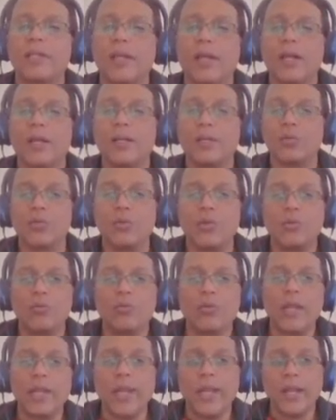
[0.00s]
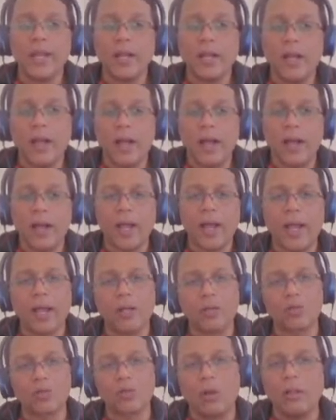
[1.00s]
So we can
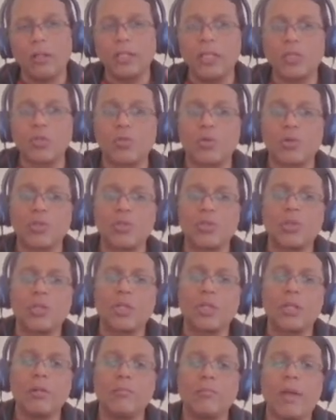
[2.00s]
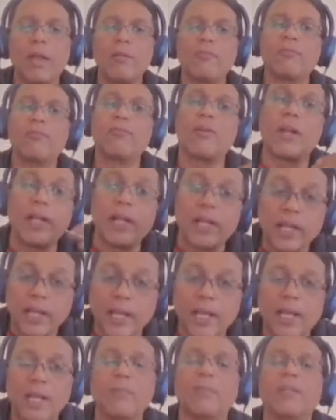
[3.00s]
solve this question by
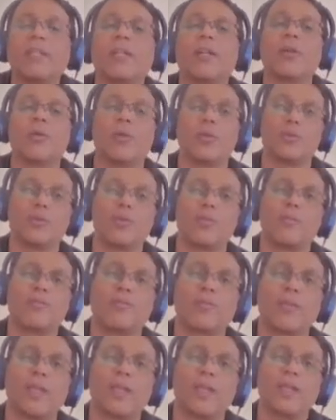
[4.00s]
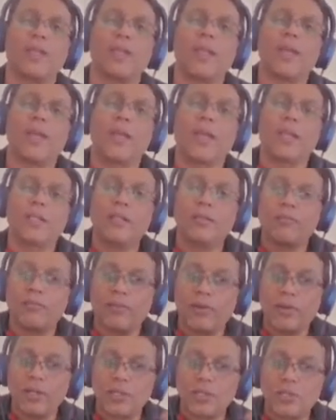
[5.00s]
vertical method also. In the
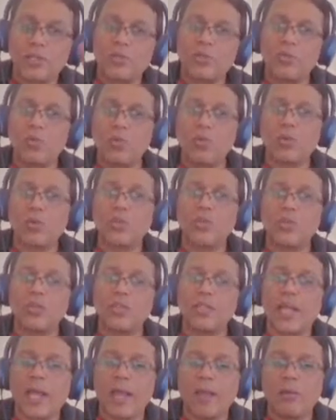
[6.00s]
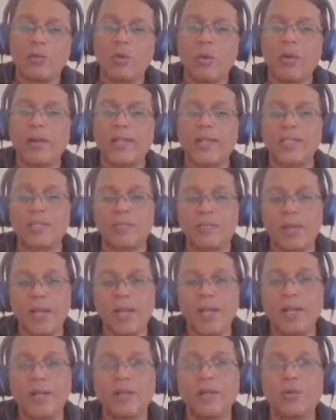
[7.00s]
first 2 questions, I have not
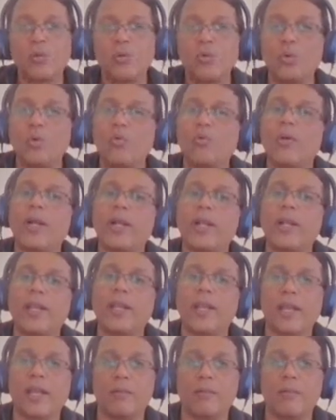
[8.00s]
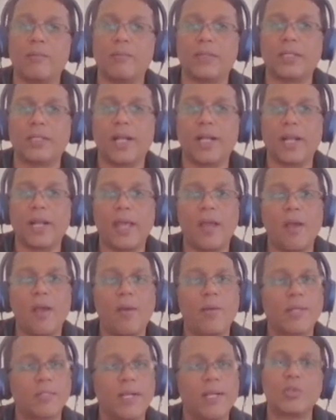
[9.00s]
explained to you vertical method. I have explained
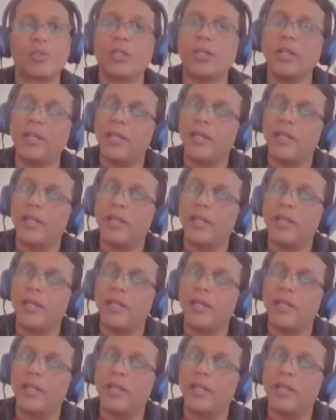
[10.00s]
the question in,